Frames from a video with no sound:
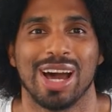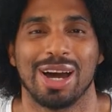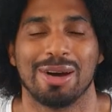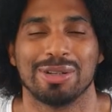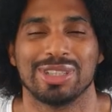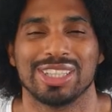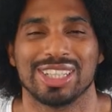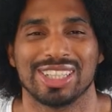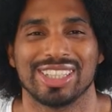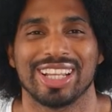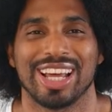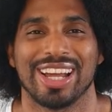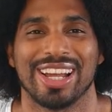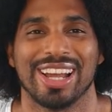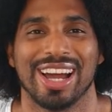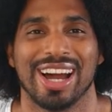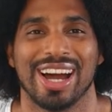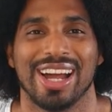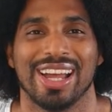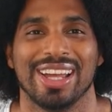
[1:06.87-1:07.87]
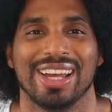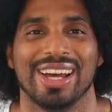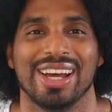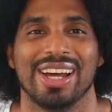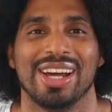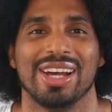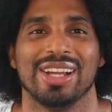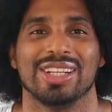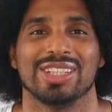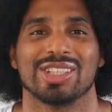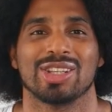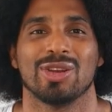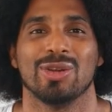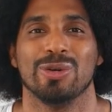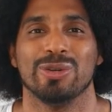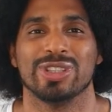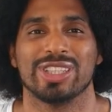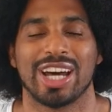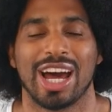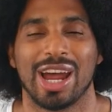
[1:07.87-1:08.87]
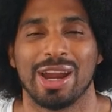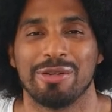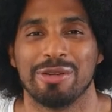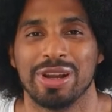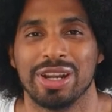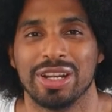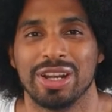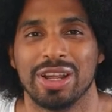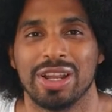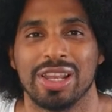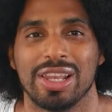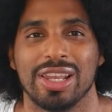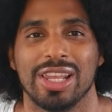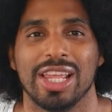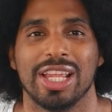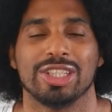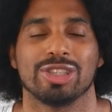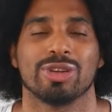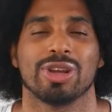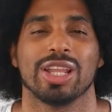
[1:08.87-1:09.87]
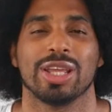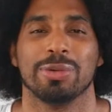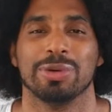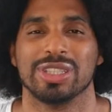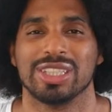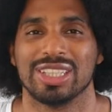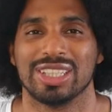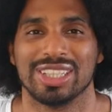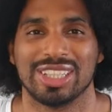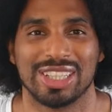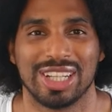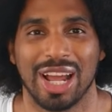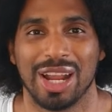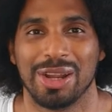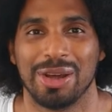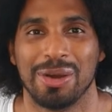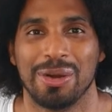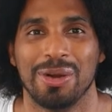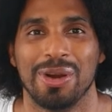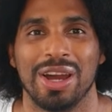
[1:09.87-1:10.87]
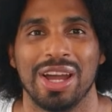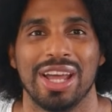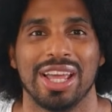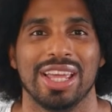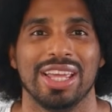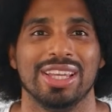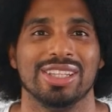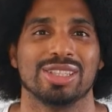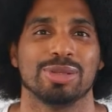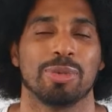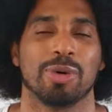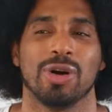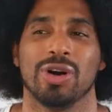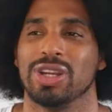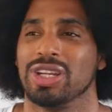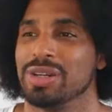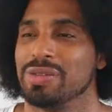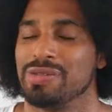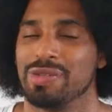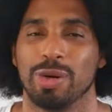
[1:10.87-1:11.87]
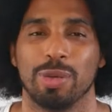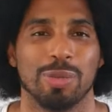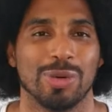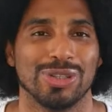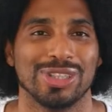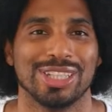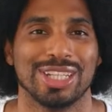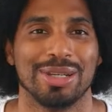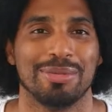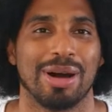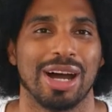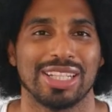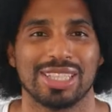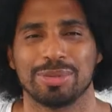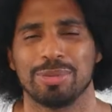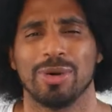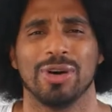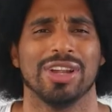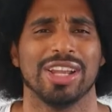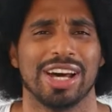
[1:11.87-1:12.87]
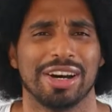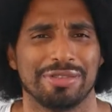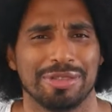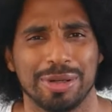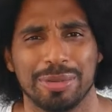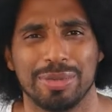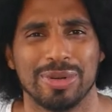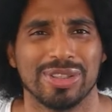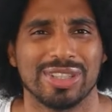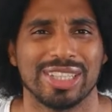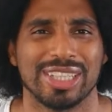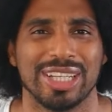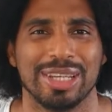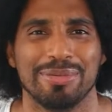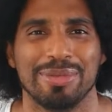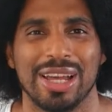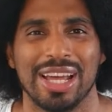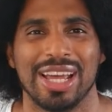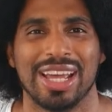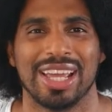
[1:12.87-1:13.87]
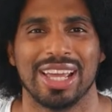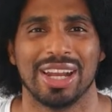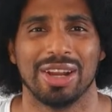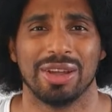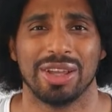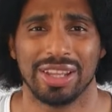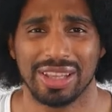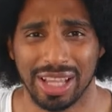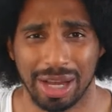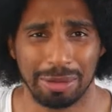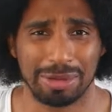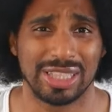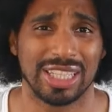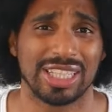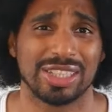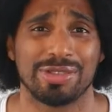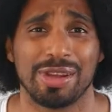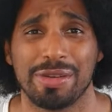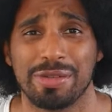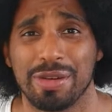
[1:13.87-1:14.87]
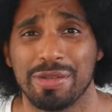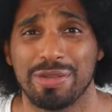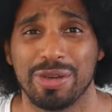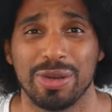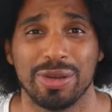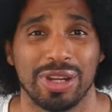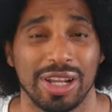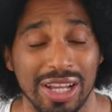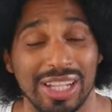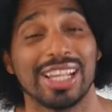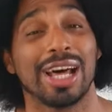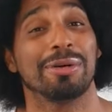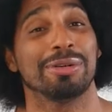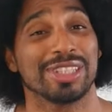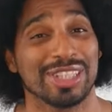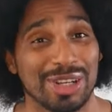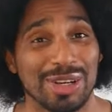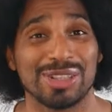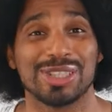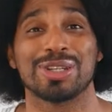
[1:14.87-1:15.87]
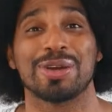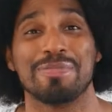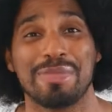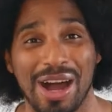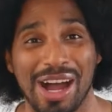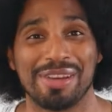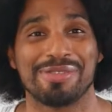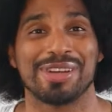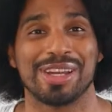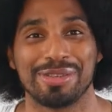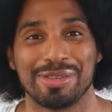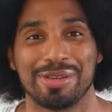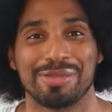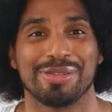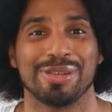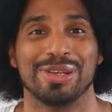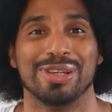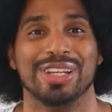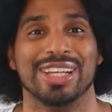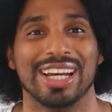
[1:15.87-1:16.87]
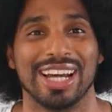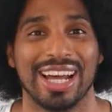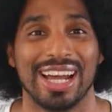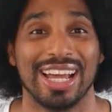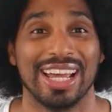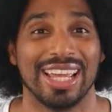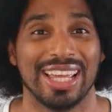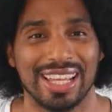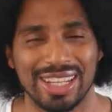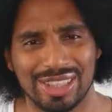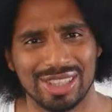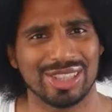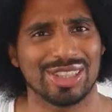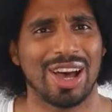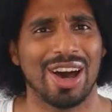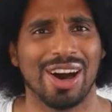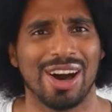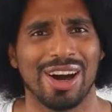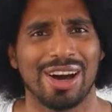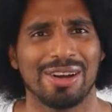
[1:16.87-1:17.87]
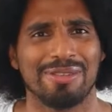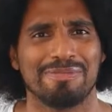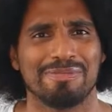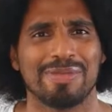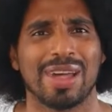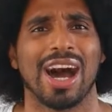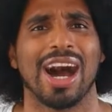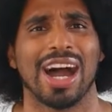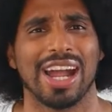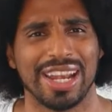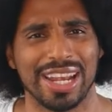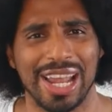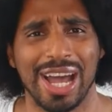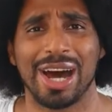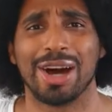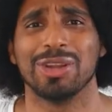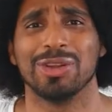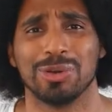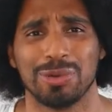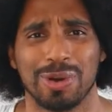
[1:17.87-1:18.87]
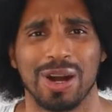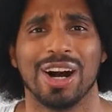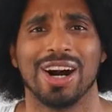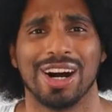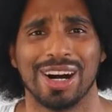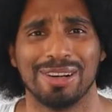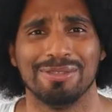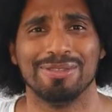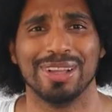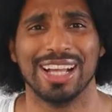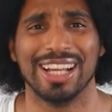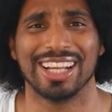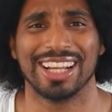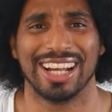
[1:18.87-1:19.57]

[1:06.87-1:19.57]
I was just that guy, just a little tyrant, literally was his shadow. He supported a football team, I supported that football team. That was his favorite food, that was also my favorite food. He does art, I now do art.